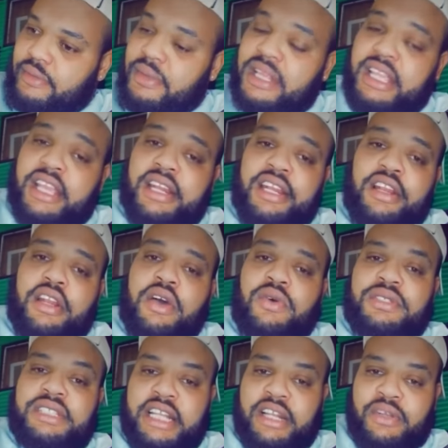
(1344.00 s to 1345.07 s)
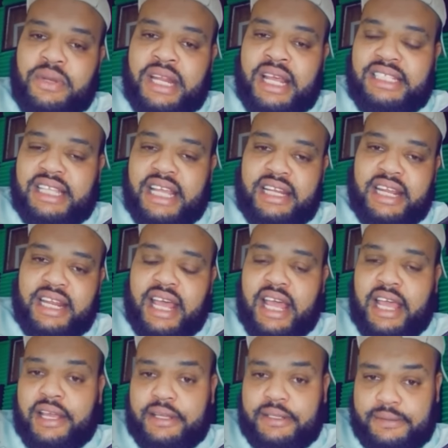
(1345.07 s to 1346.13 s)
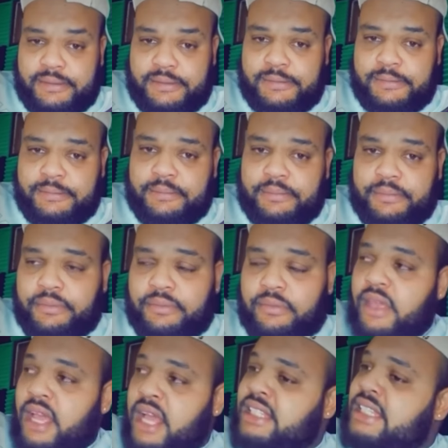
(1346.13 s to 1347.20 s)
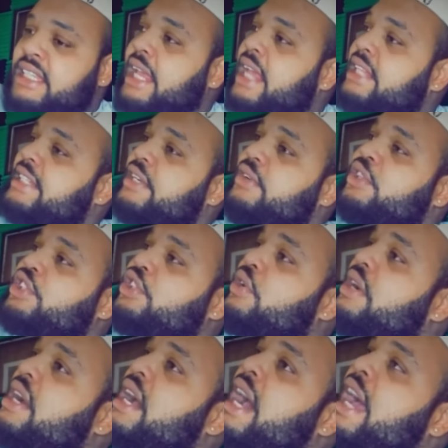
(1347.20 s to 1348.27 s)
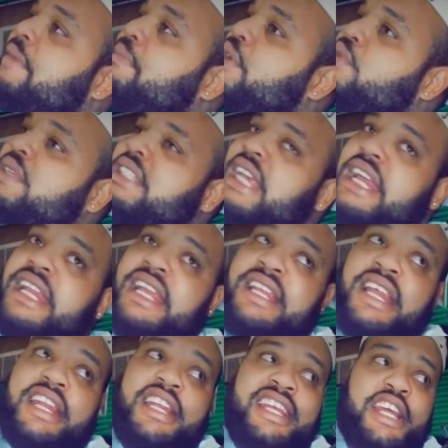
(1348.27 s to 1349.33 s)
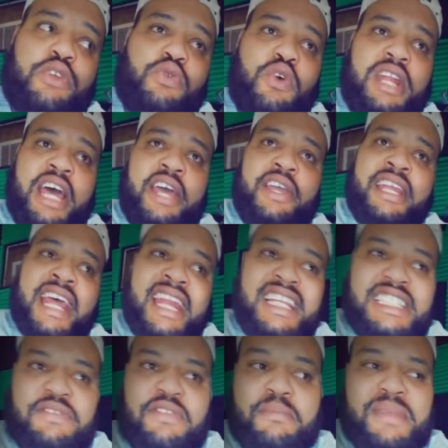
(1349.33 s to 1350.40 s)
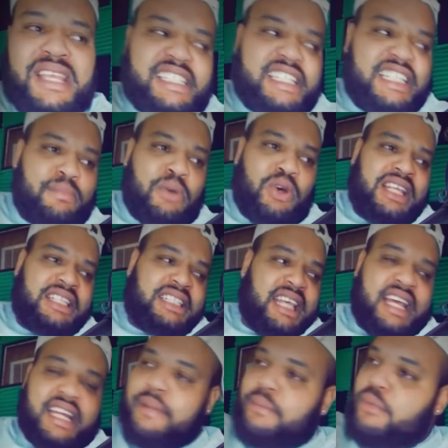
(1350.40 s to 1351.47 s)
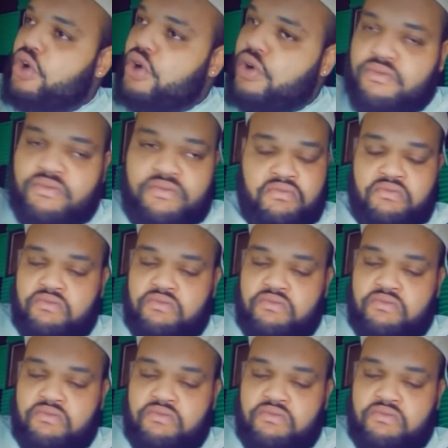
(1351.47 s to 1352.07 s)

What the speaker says: But they did love Silk with that song there, dog. I see you stuck God, me know say at the end of the day, the whole thing this for business, but that song there, bro.